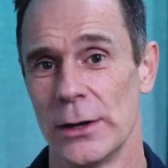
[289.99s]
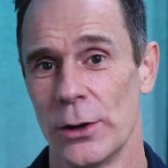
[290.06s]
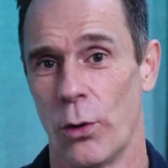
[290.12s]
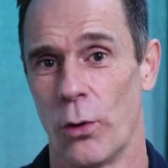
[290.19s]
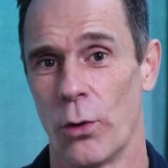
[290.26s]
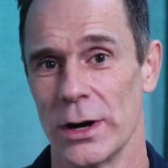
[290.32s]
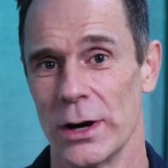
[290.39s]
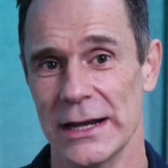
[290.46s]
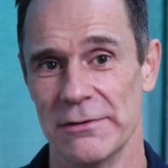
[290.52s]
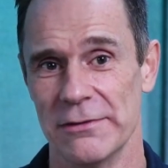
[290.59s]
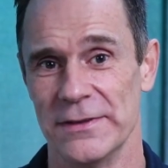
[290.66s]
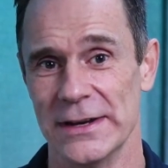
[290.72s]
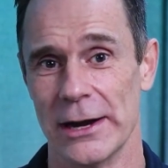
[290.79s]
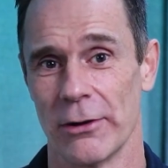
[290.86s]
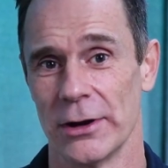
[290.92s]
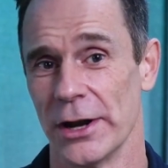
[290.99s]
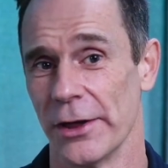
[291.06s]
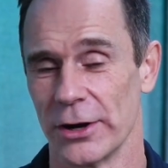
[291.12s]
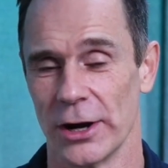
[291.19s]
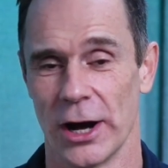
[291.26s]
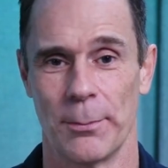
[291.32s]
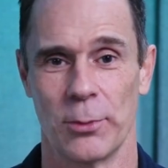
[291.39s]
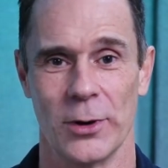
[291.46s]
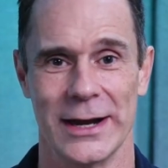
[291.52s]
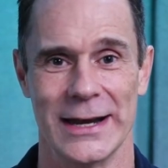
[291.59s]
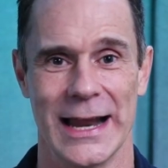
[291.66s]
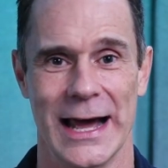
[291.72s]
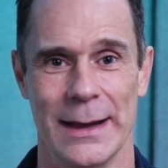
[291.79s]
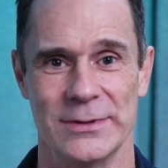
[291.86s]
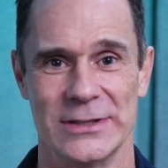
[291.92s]
or live near another Upgrade
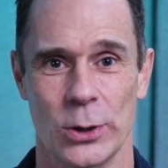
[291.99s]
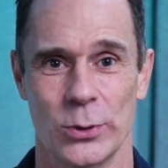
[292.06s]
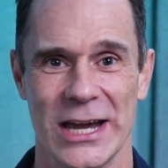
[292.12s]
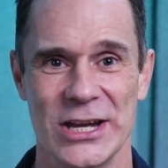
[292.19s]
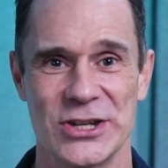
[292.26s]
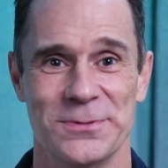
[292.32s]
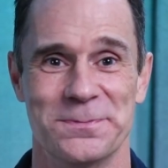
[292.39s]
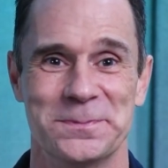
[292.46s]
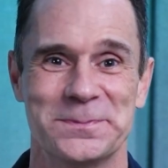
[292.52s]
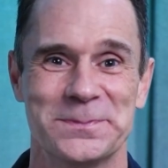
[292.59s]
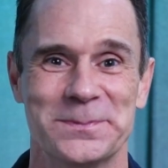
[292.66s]
Labs location.